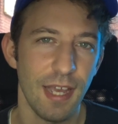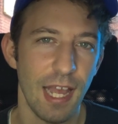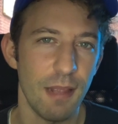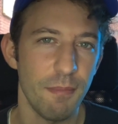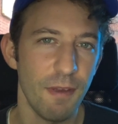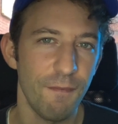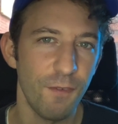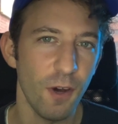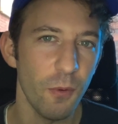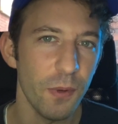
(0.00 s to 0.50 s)

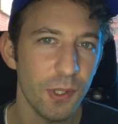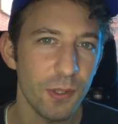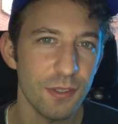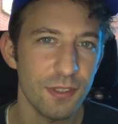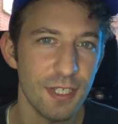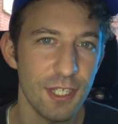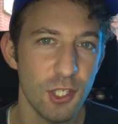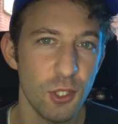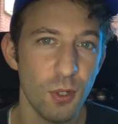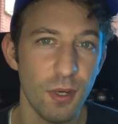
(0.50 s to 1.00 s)
And before we
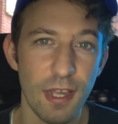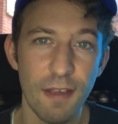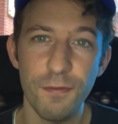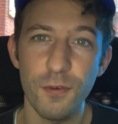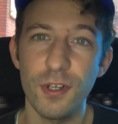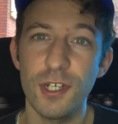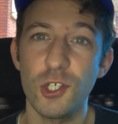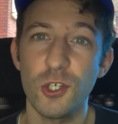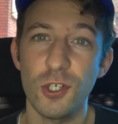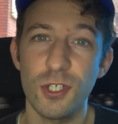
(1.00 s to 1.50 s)
continue, if
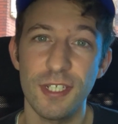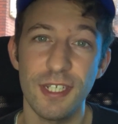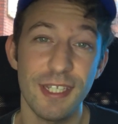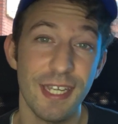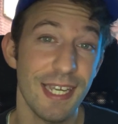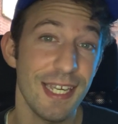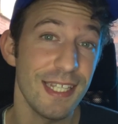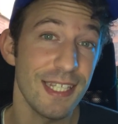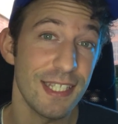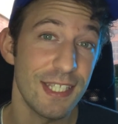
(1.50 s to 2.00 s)
you're
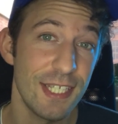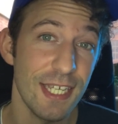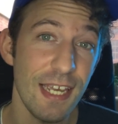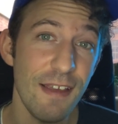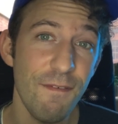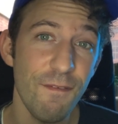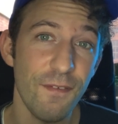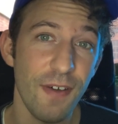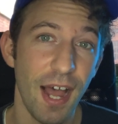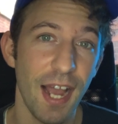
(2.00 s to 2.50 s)
interested in
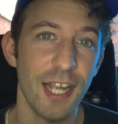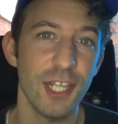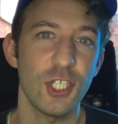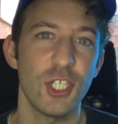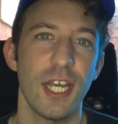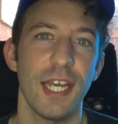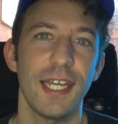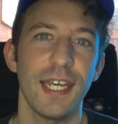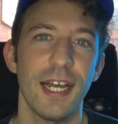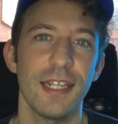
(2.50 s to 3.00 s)
DeFi,
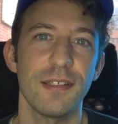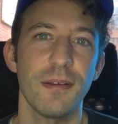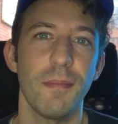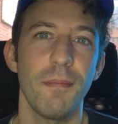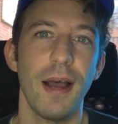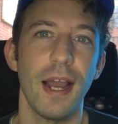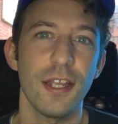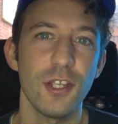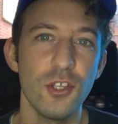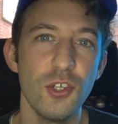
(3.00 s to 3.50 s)
check out
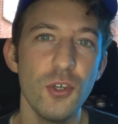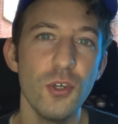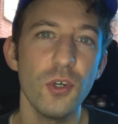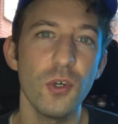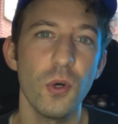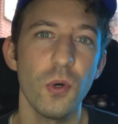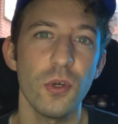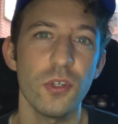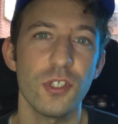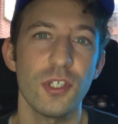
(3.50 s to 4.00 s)
my new
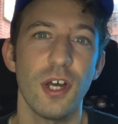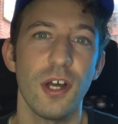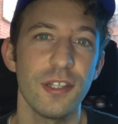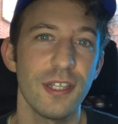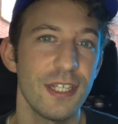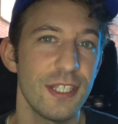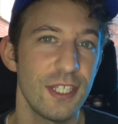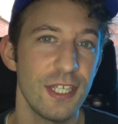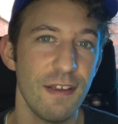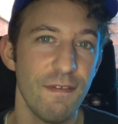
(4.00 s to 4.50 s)
course
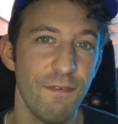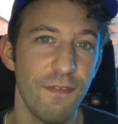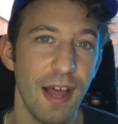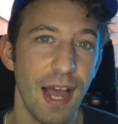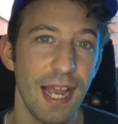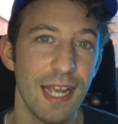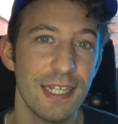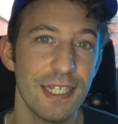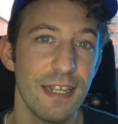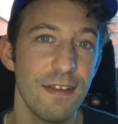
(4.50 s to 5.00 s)
on
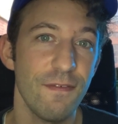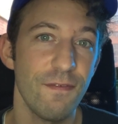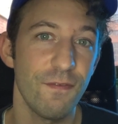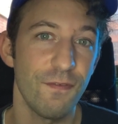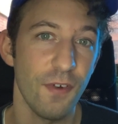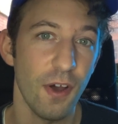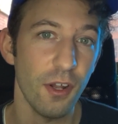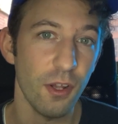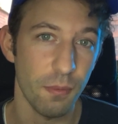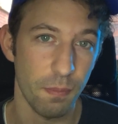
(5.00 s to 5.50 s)
DeFi
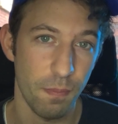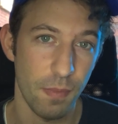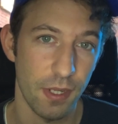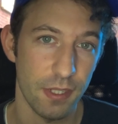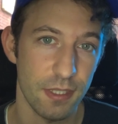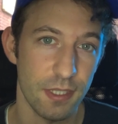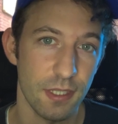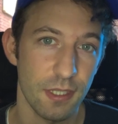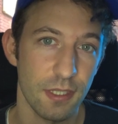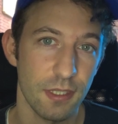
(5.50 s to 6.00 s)

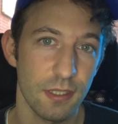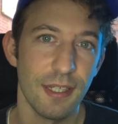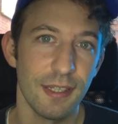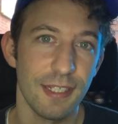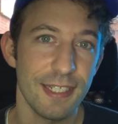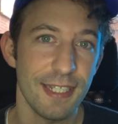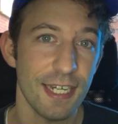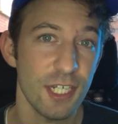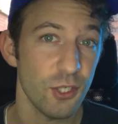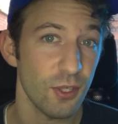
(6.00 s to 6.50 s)
development.
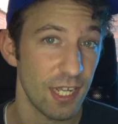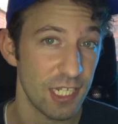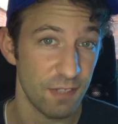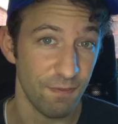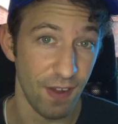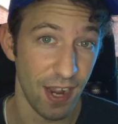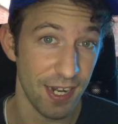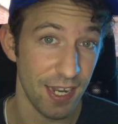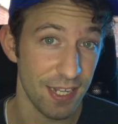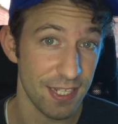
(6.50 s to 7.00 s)

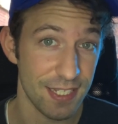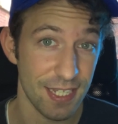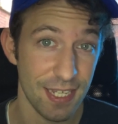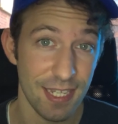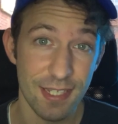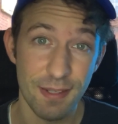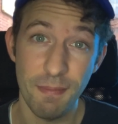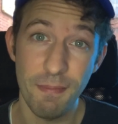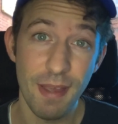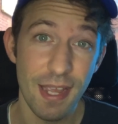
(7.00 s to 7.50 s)
Decentralized finance
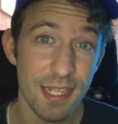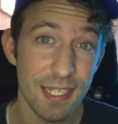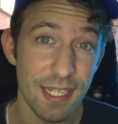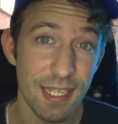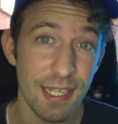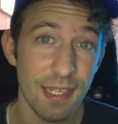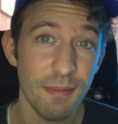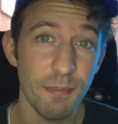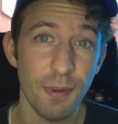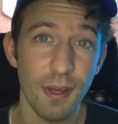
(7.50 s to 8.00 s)
is
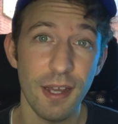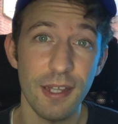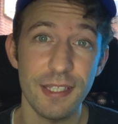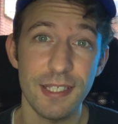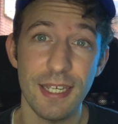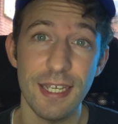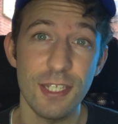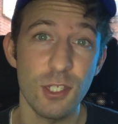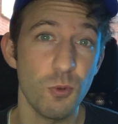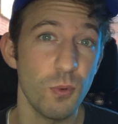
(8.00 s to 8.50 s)
amazing,
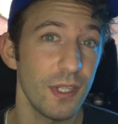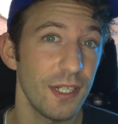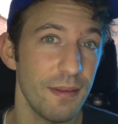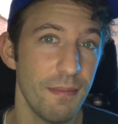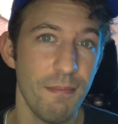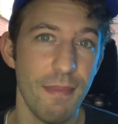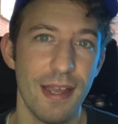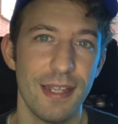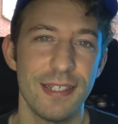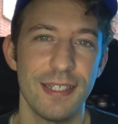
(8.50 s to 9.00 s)
but it's really
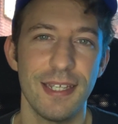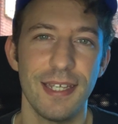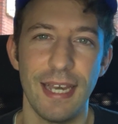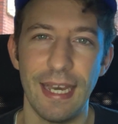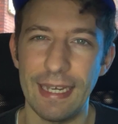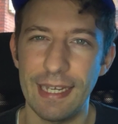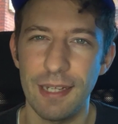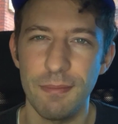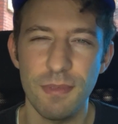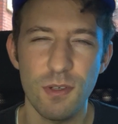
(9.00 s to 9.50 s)
messy
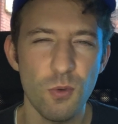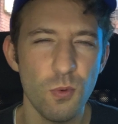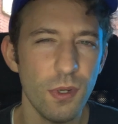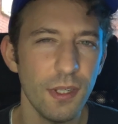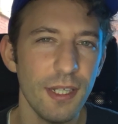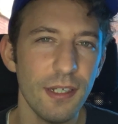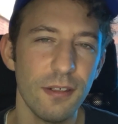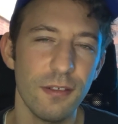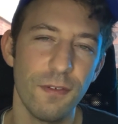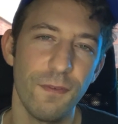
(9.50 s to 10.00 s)
and can be
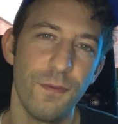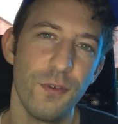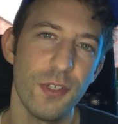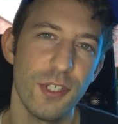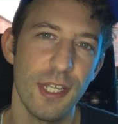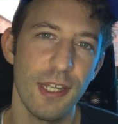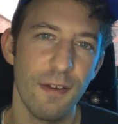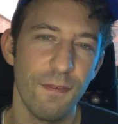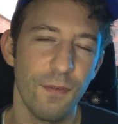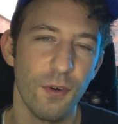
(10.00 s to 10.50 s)
really
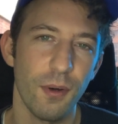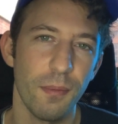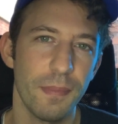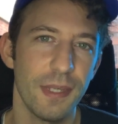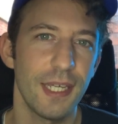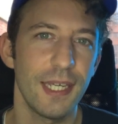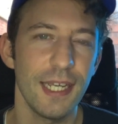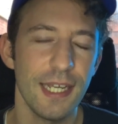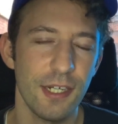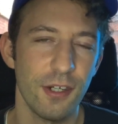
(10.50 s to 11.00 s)
confusing for
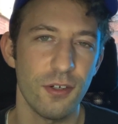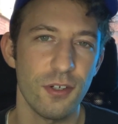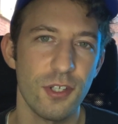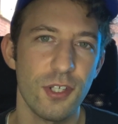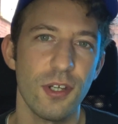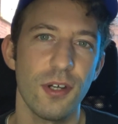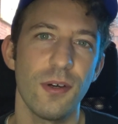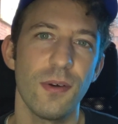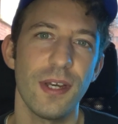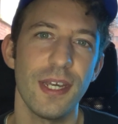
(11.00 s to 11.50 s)
beginners.
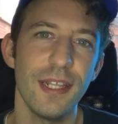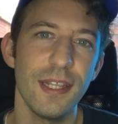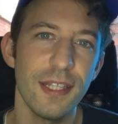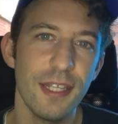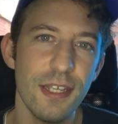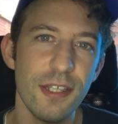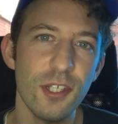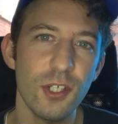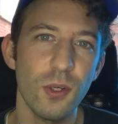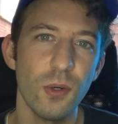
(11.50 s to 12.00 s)
So in
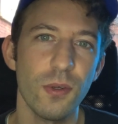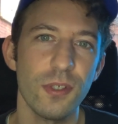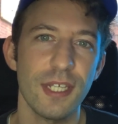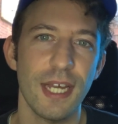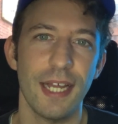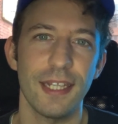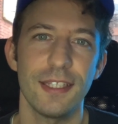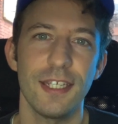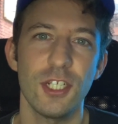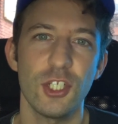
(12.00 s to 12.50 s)
this course,
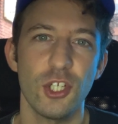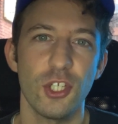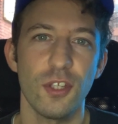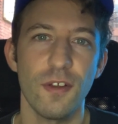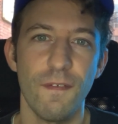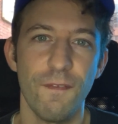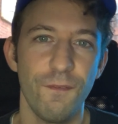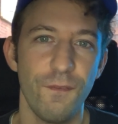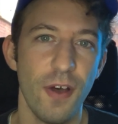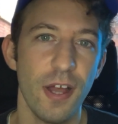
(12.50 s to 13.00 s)
I teach
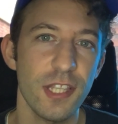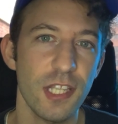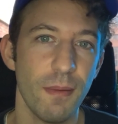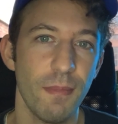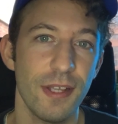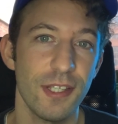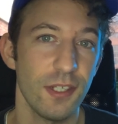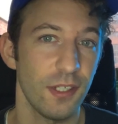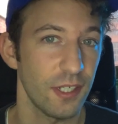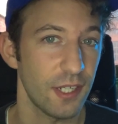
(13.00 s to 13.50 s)
the
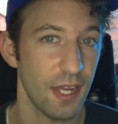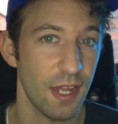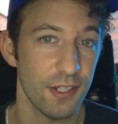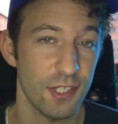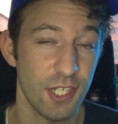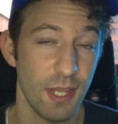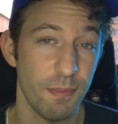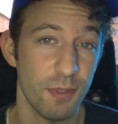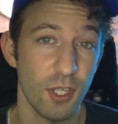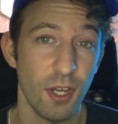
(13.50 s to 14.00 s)
fundamental
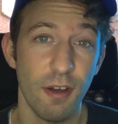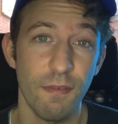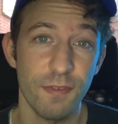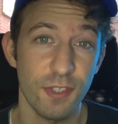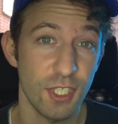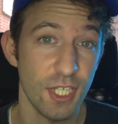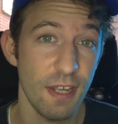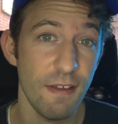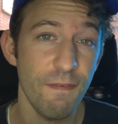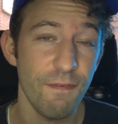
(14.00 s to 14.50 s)
concepts
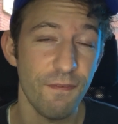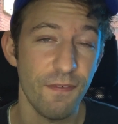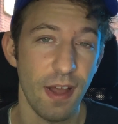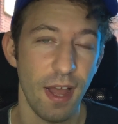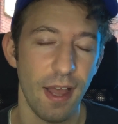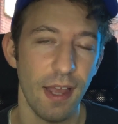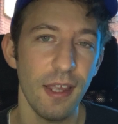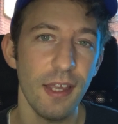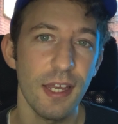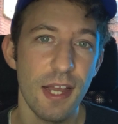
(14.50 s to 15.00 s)
of
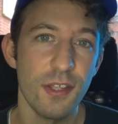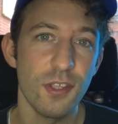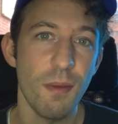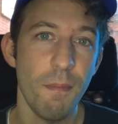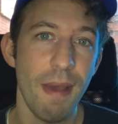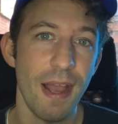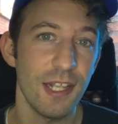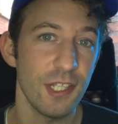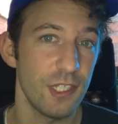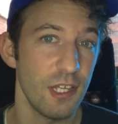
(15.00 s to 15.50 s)
DeFi, the
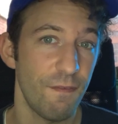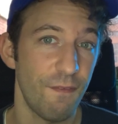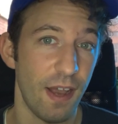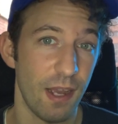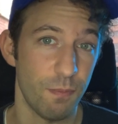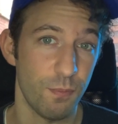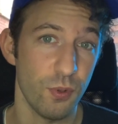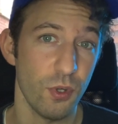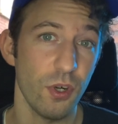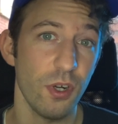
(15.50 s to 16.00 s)
main
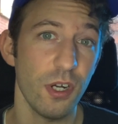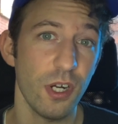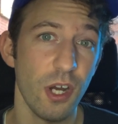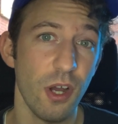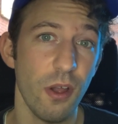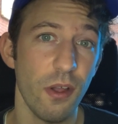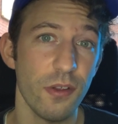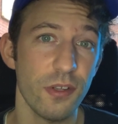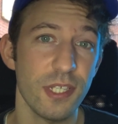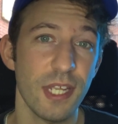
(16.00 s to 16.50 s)
DeFi
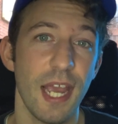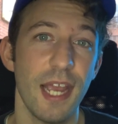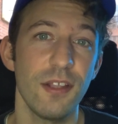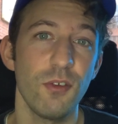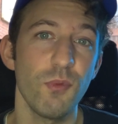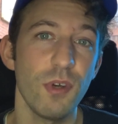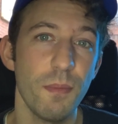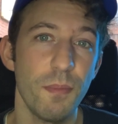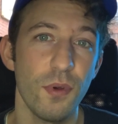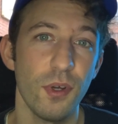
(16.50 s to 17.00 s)
protocols,
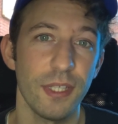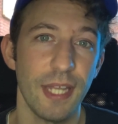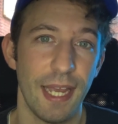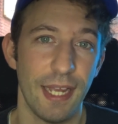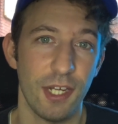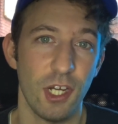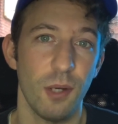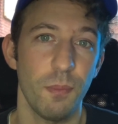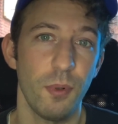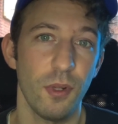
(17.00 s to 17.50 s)
and we build
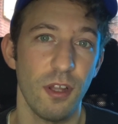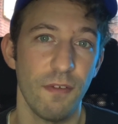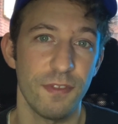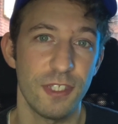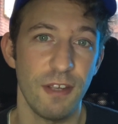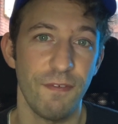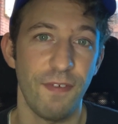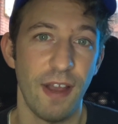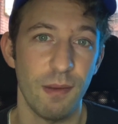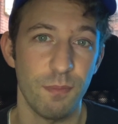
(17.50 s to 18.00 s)
a couple of
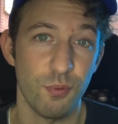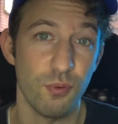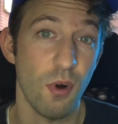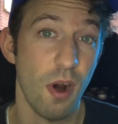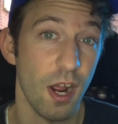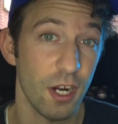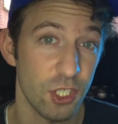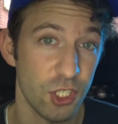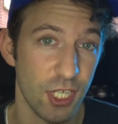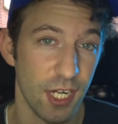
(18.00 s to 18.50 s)
DeFi
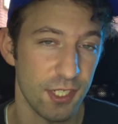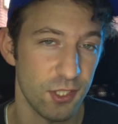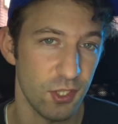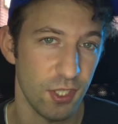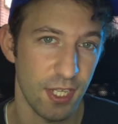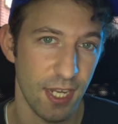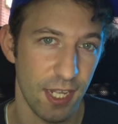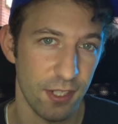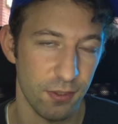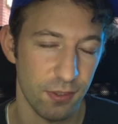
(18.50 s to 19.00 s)
projects
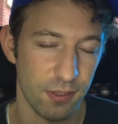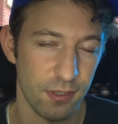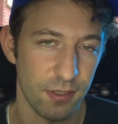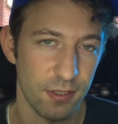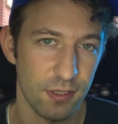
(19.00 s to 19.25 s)
together.